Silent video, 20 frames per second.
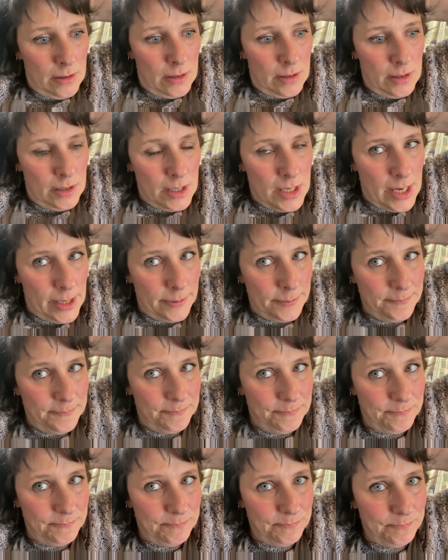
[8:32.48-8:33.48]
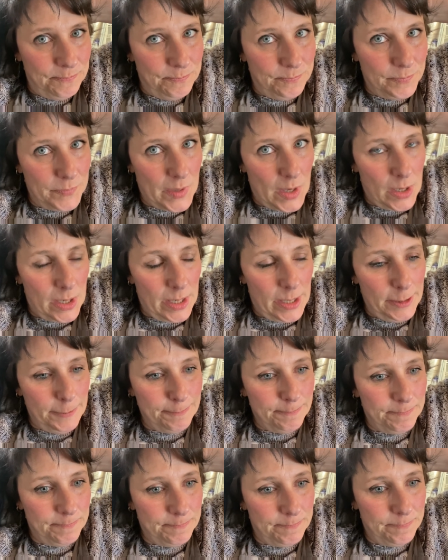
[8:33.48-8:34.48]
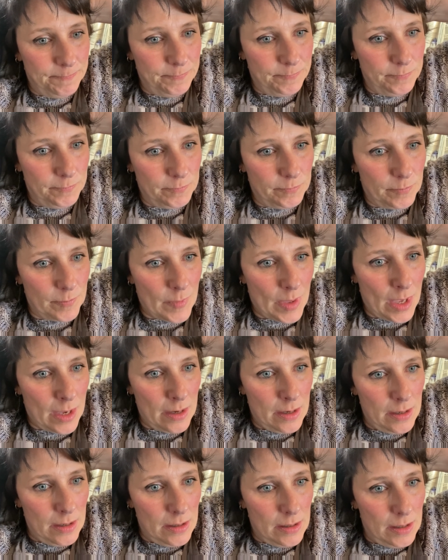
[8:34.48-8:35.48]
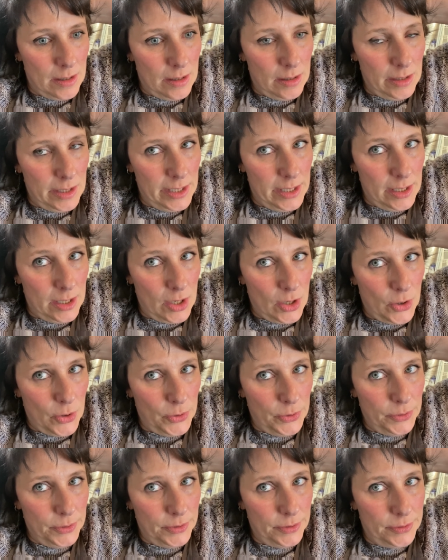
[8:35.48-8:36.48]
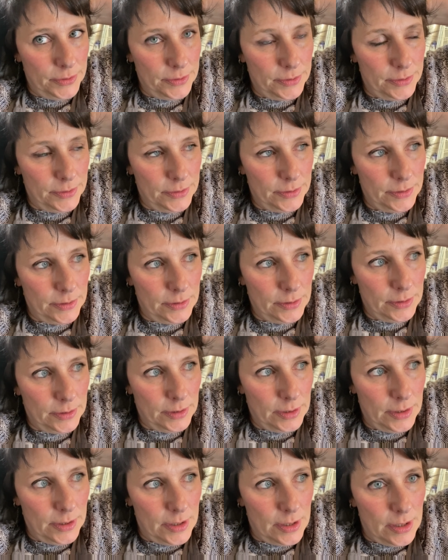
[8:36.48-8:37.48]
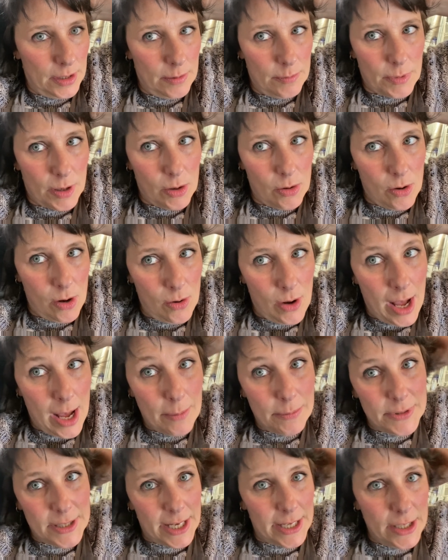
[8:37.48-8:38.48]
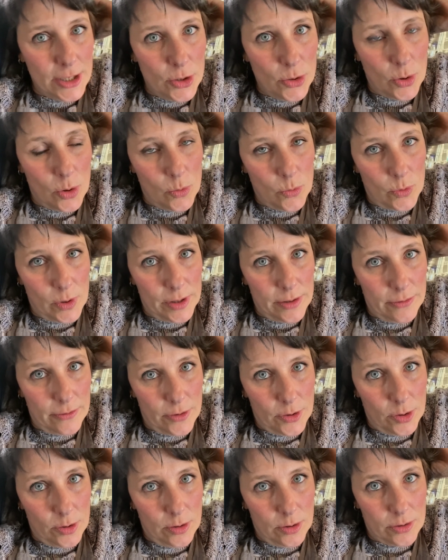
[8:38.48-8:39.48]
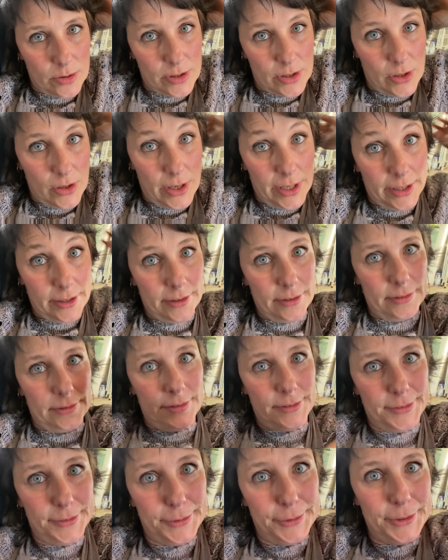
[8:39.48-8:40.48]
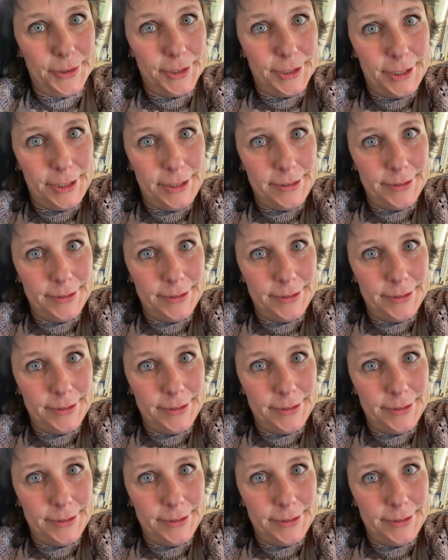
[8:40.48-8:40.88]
Yeah, okay. I'll let you go. I'll update you on what the food looks like. Okay.